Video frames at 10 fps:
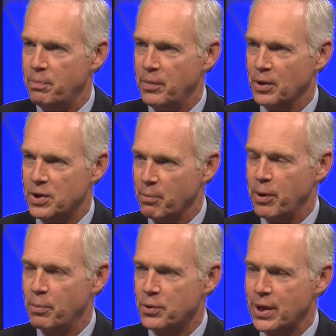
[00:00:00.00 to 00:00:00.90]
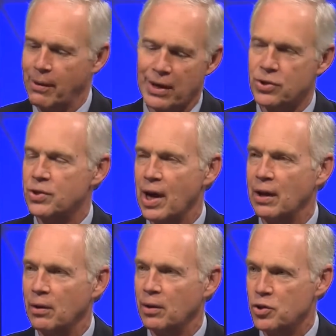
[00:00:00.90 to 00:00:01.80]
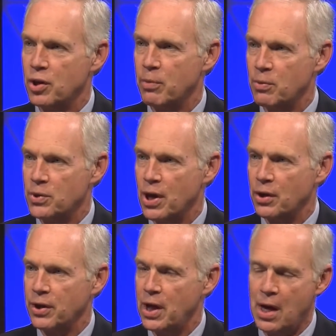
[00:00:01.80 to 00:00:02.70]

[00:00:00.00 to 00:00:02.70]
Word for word: you know, some people say, well, that's just not a legitimate result.